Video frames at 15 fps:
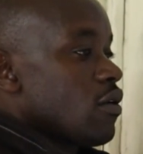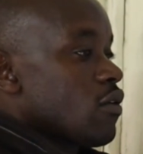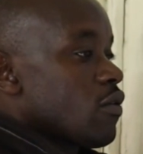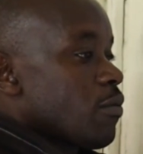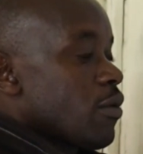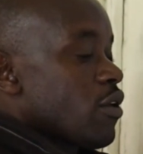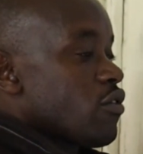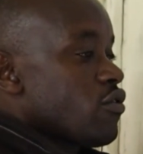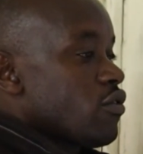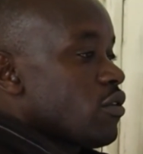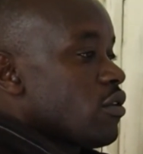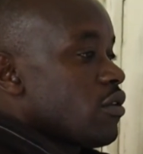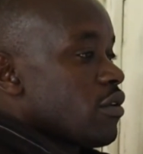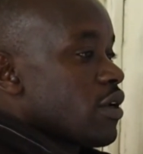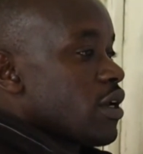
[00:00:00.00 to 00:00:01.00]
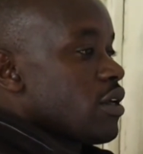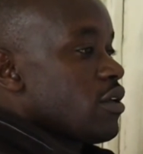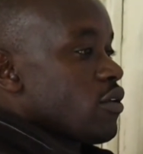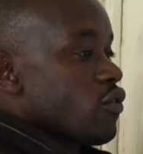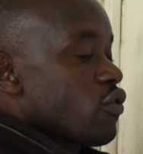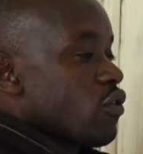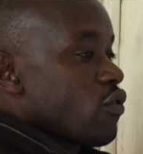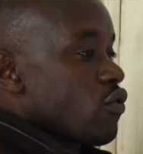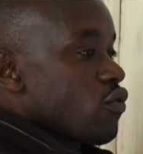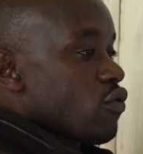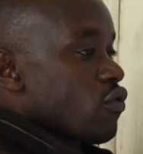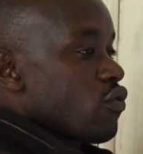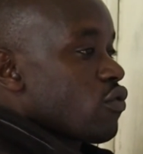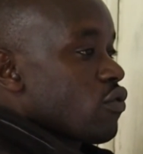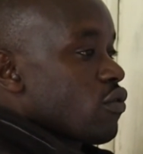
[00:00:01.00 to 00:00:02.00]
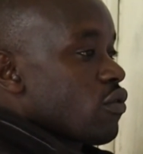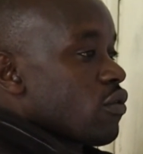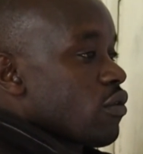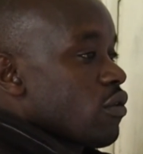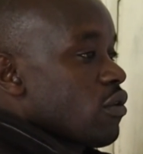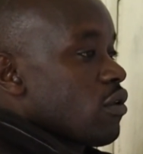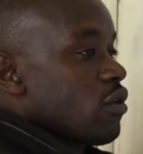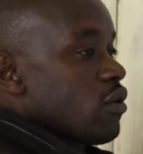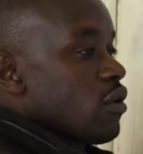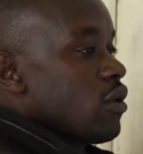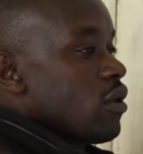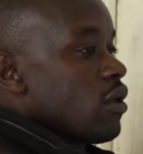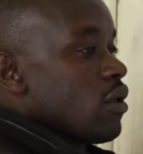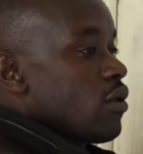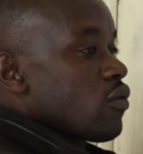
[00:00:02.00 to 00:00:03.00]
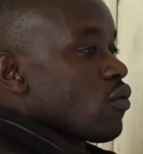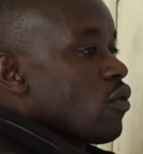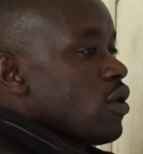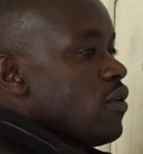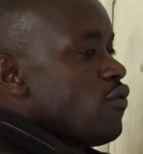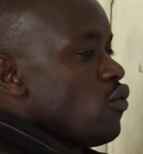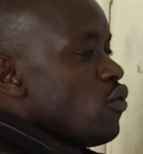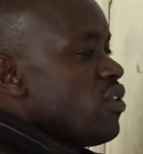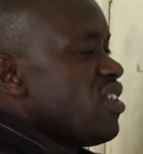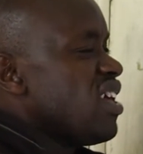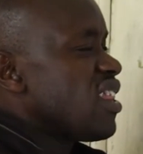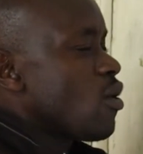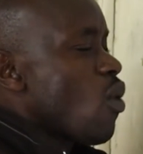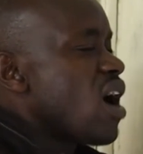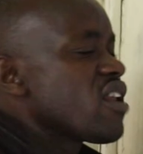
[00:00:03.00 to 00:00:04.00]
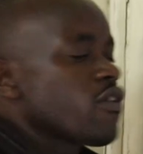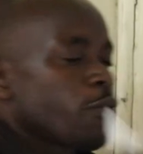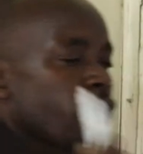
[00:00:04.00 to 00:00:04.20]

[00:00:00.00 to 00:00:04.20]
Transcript: Special registers. So if you hear the word